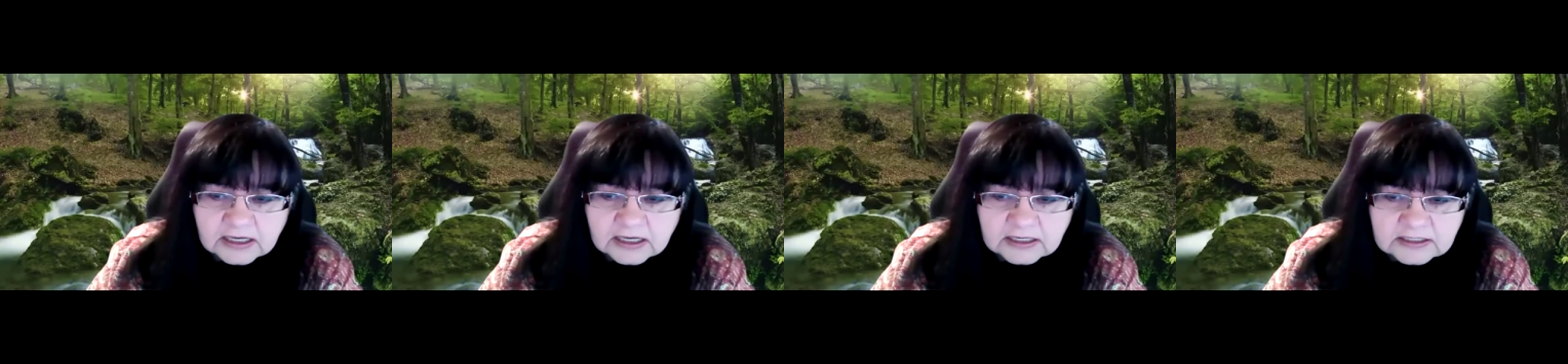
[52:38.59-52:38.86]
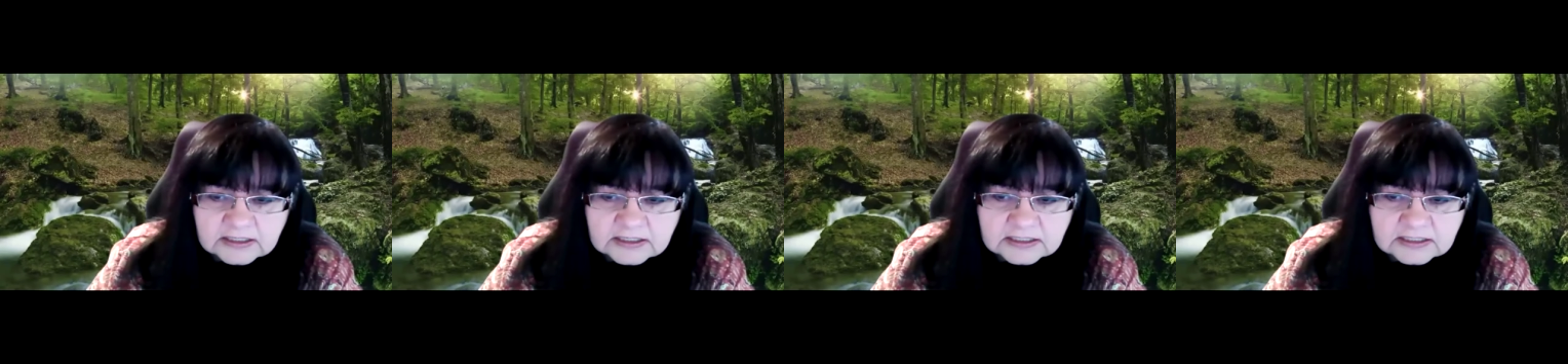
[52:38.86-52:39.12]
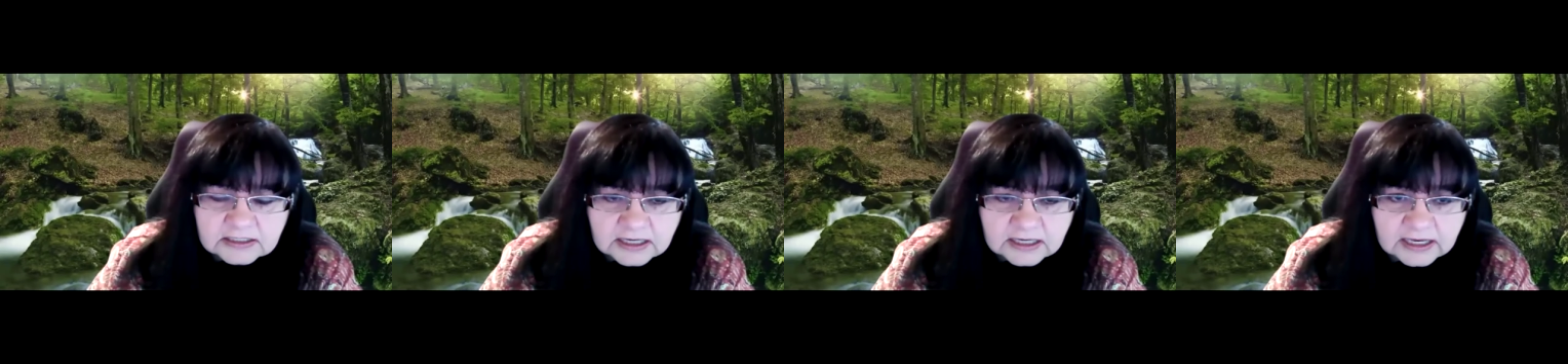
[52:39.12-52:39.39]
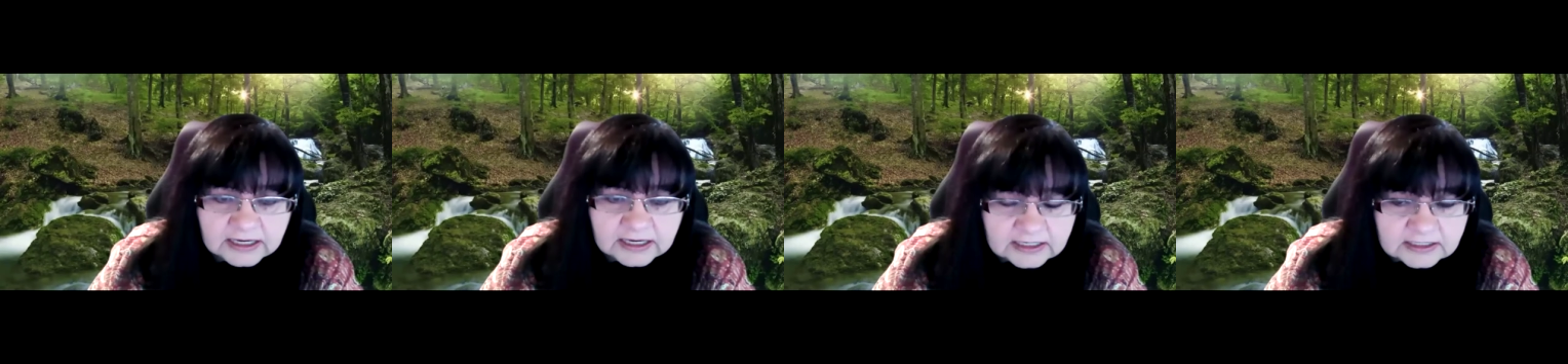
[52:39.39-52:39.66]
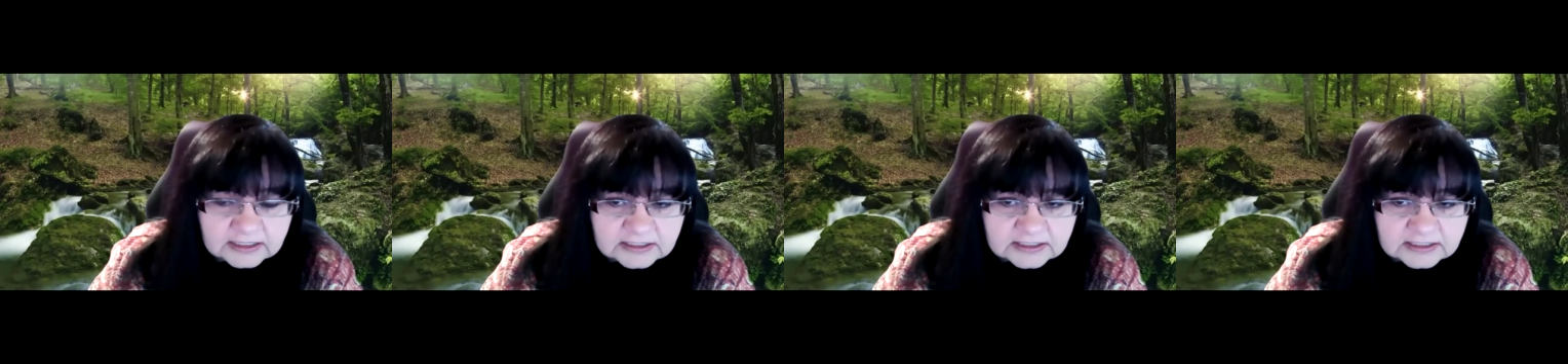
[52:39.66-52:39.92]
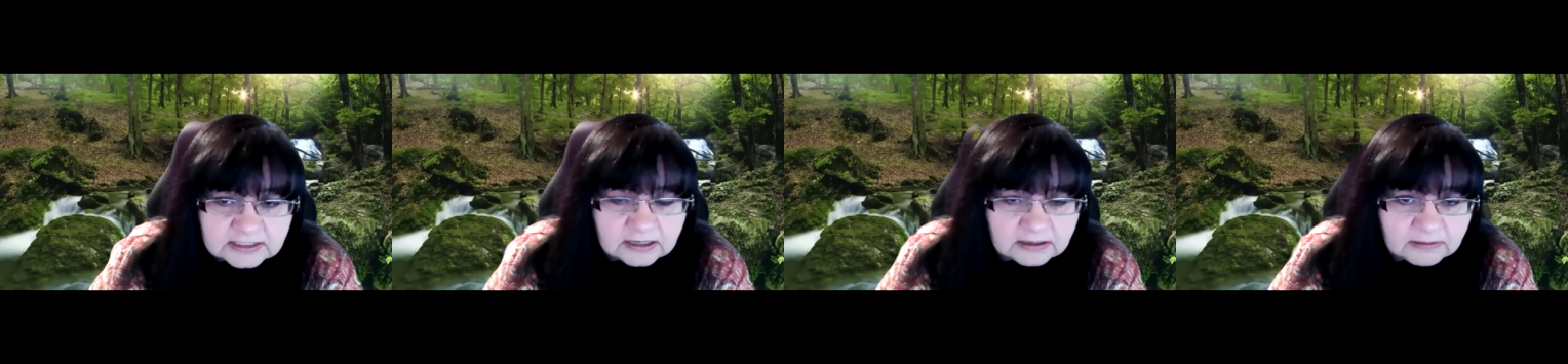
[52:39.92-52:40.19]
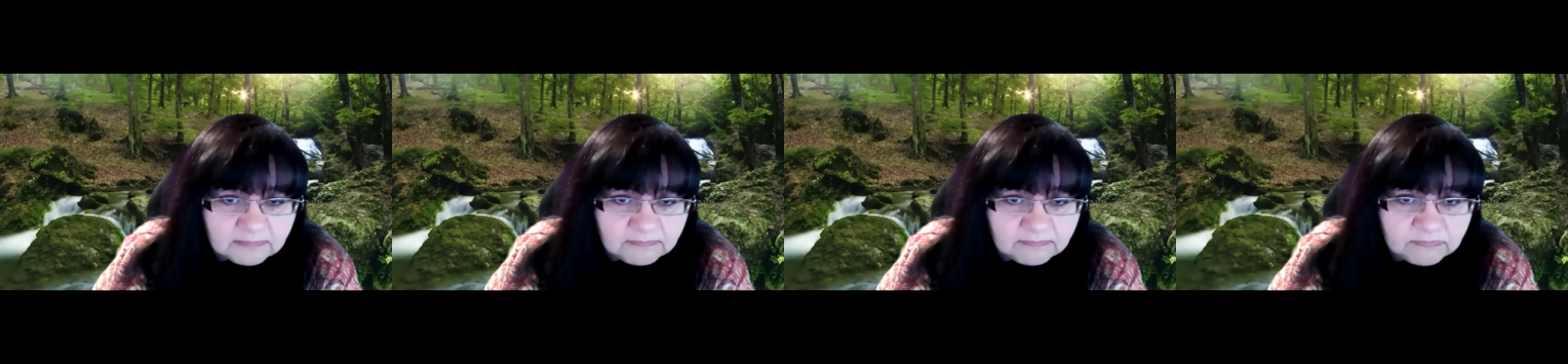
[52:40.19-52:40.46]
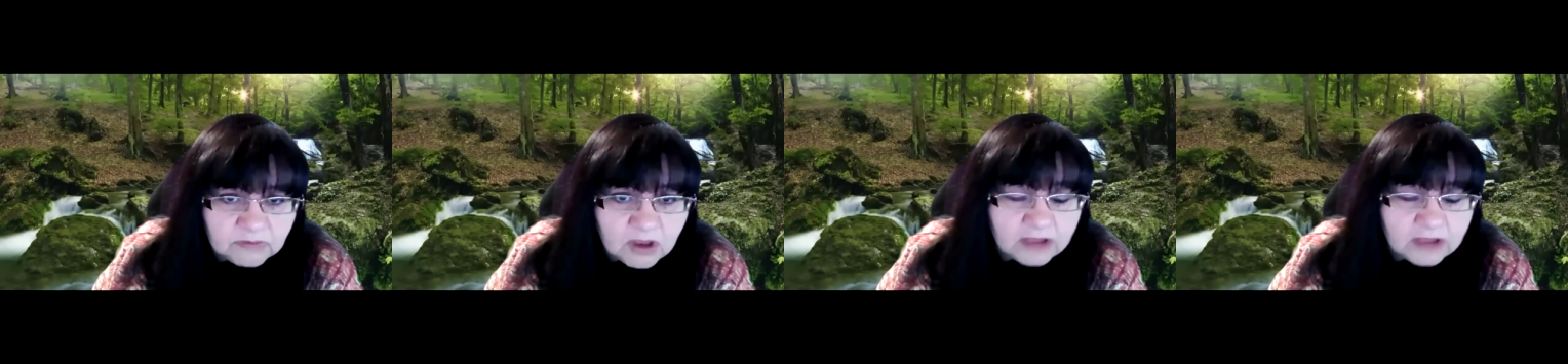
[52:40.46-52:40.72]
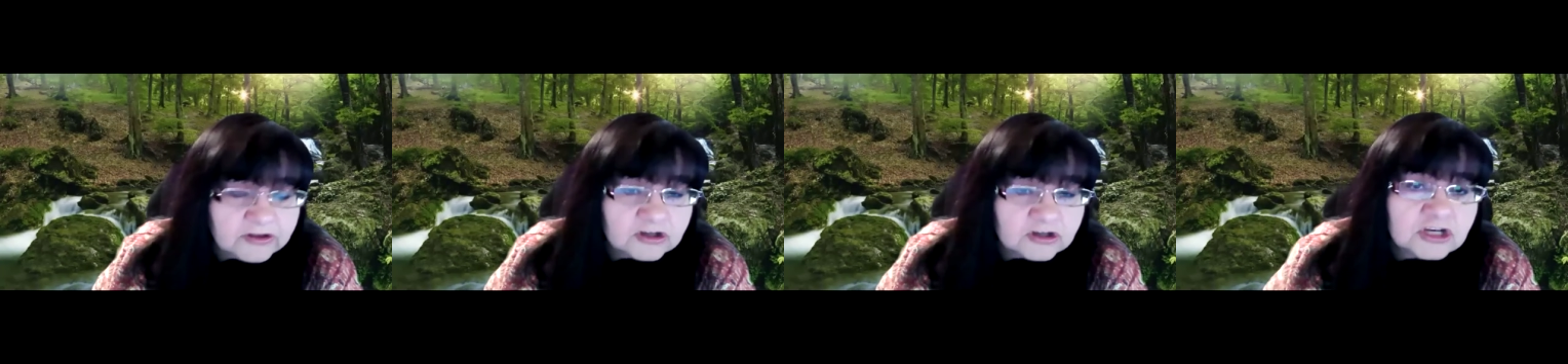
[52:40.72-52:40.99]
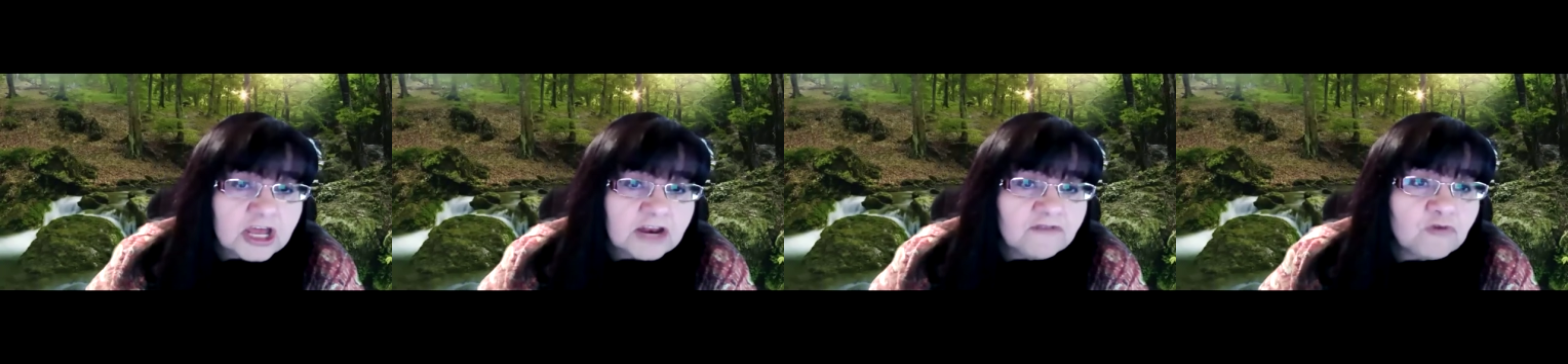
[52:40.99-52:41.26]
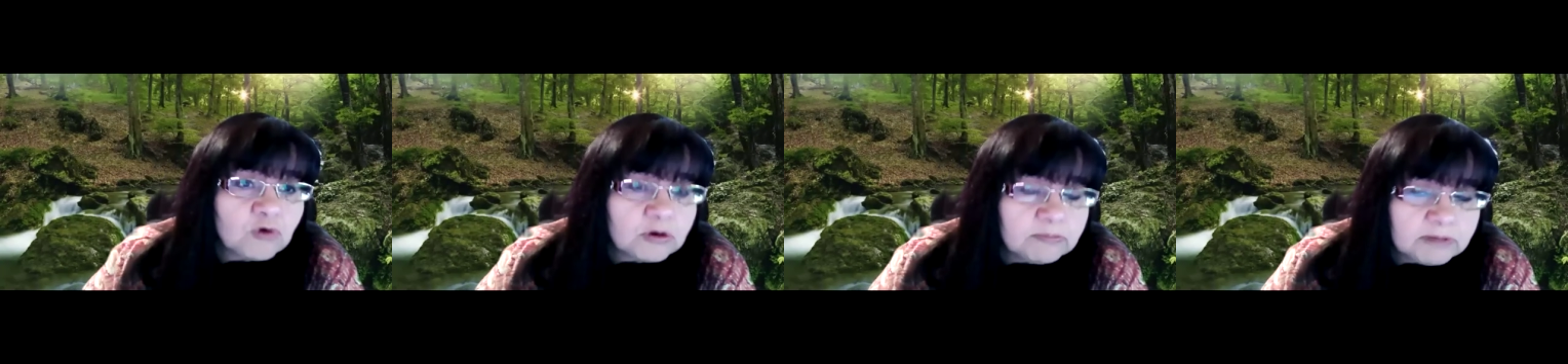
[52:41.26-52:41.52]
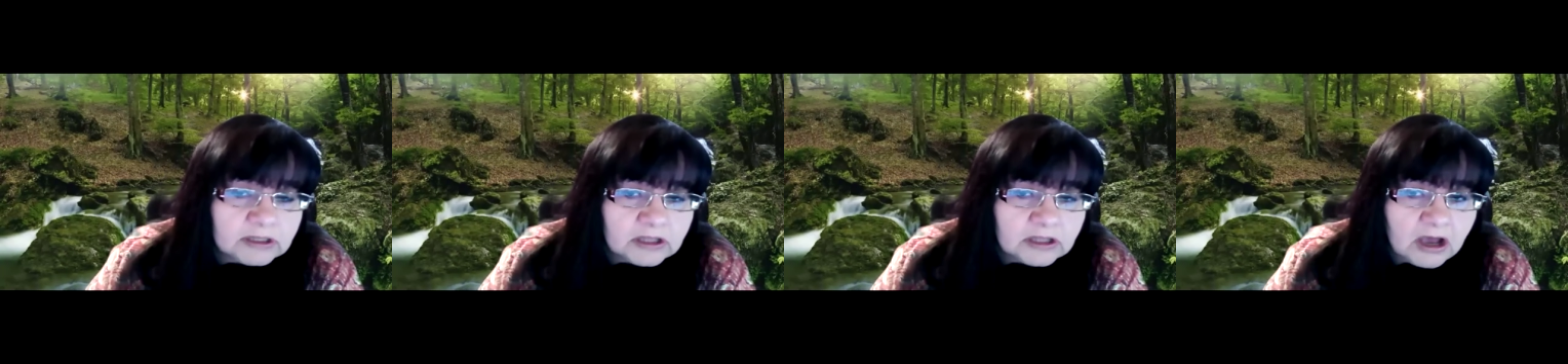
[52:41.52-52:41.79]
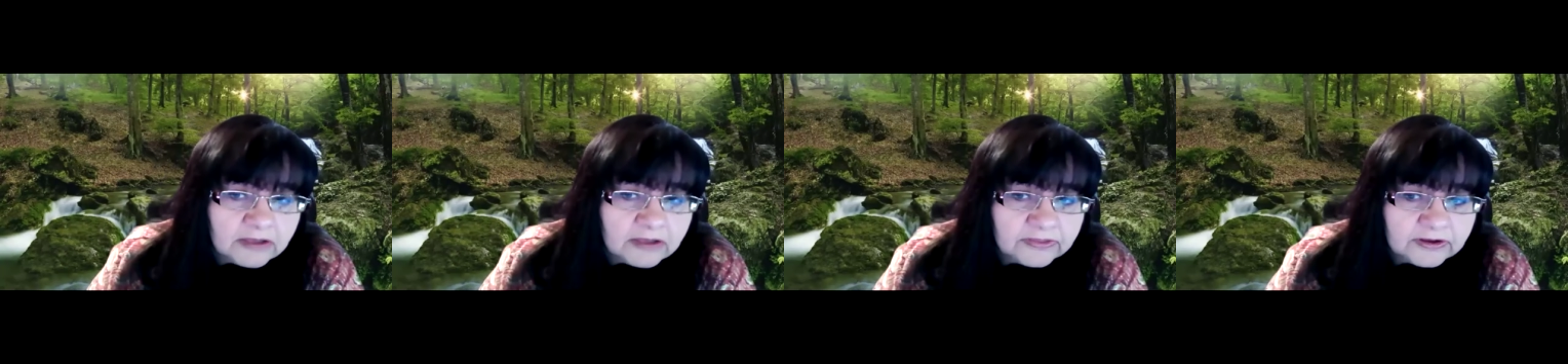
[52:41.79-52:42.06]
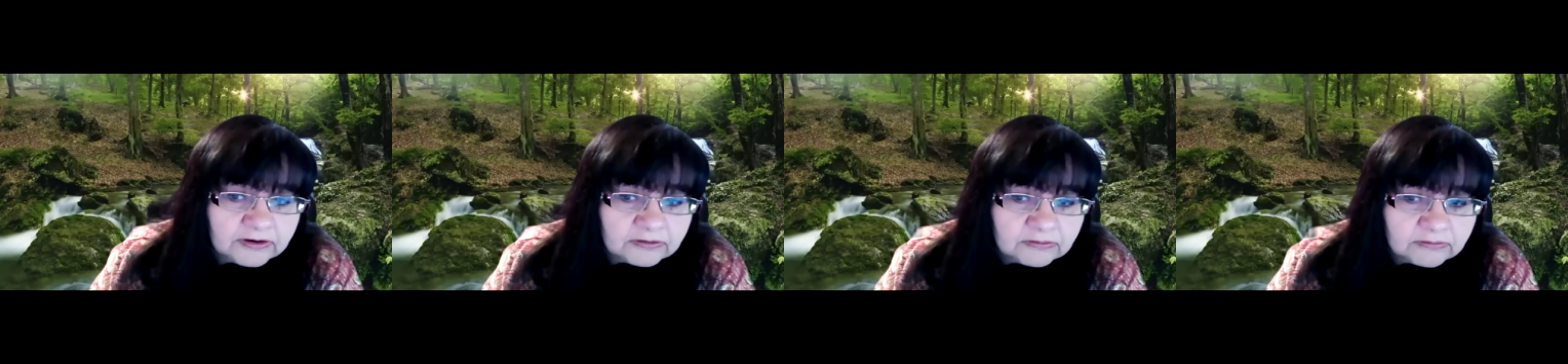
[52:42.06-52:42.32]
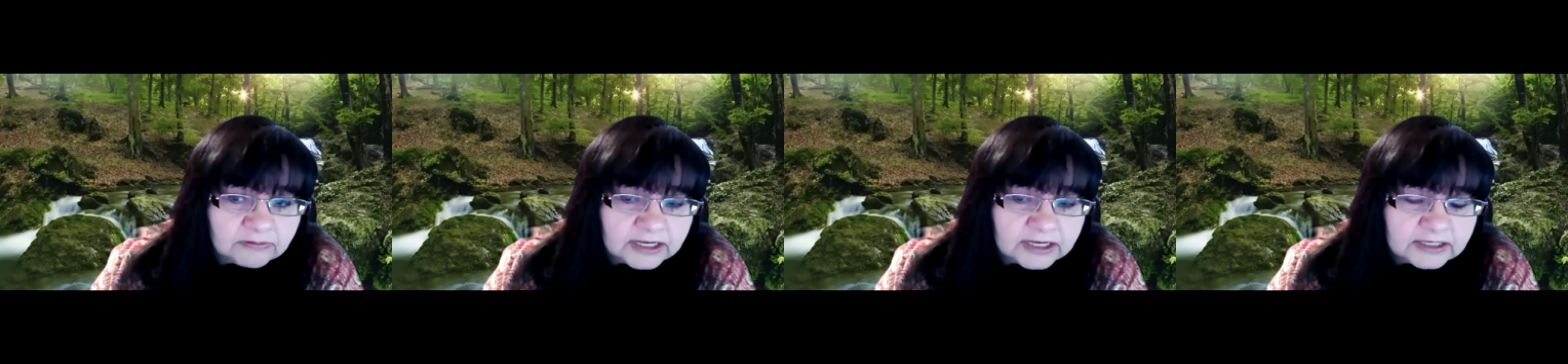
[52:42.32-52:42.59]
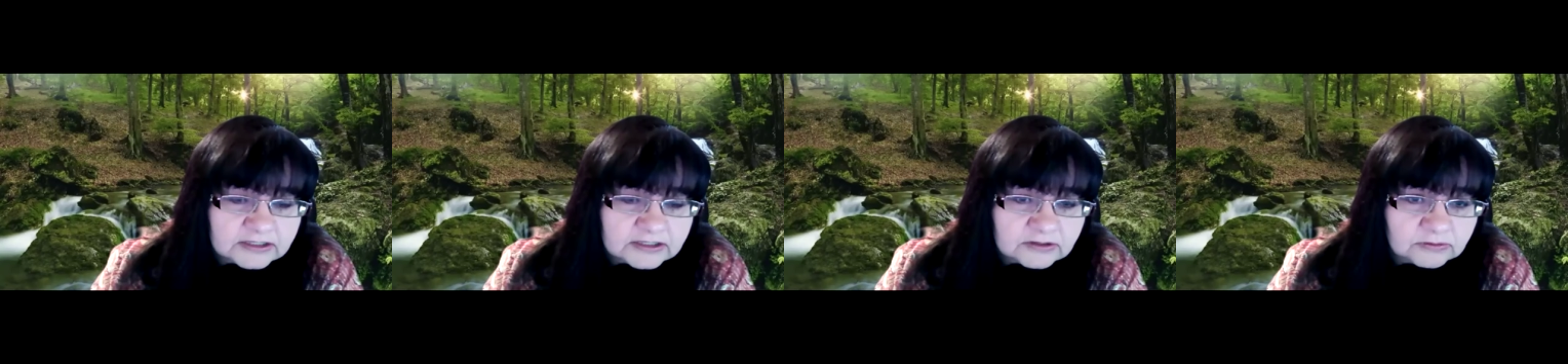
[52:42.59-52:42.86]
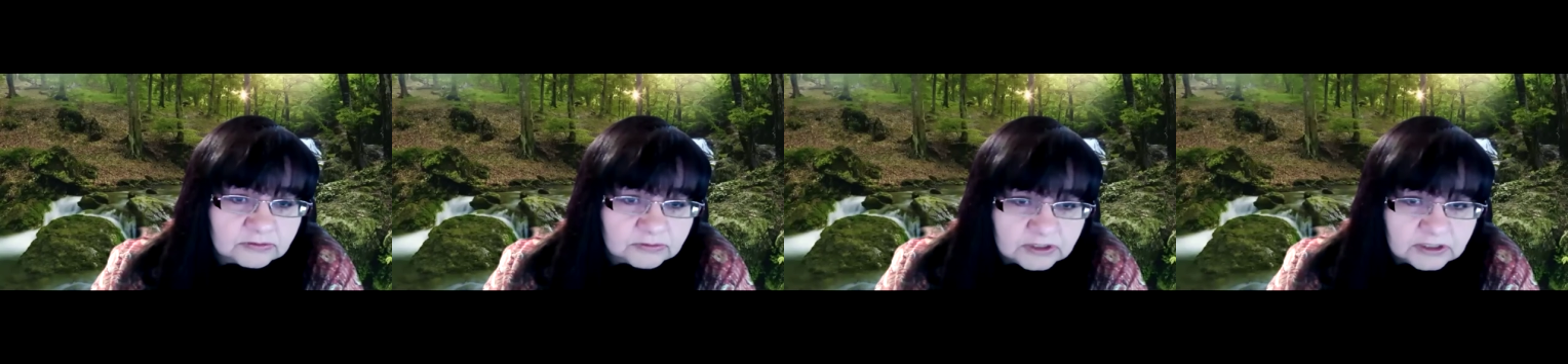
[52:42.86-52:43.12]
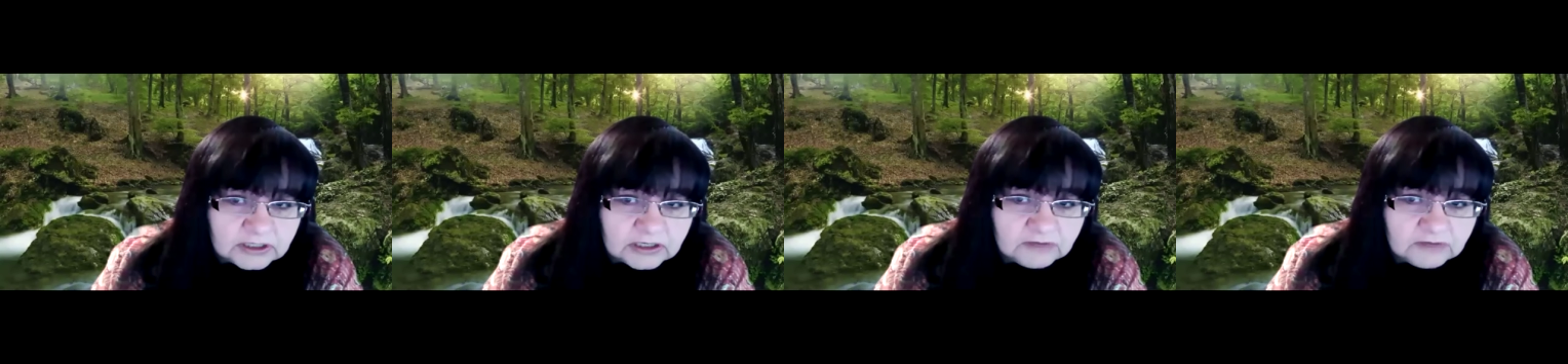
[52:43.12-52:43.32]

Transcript: it is not there's not a formula on there, right? So